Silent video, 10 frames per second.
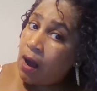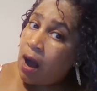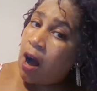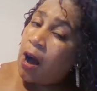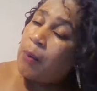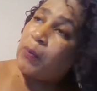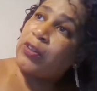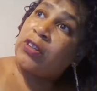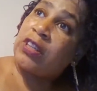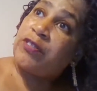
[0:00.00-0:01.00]
when you
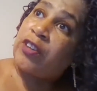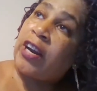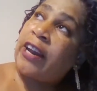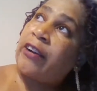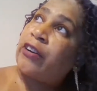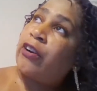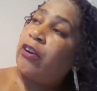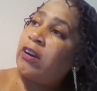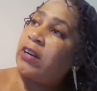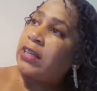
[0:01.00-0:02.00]
leave your hair
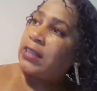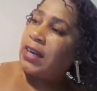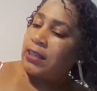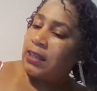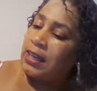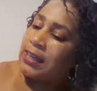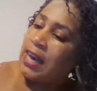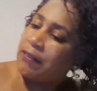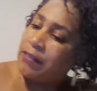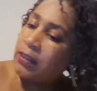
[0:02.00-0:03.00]
curly, kind of like
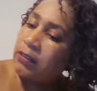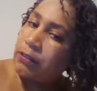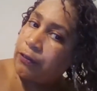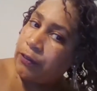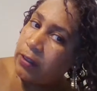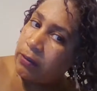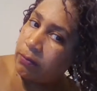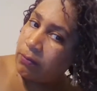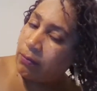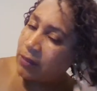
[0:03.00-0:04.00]
having a different
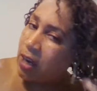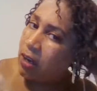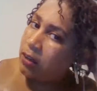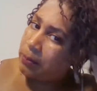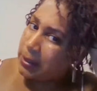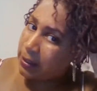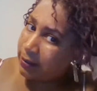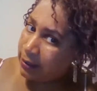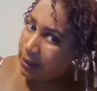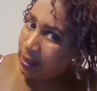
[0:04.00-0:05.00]
color
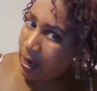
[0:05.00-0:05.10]
mix,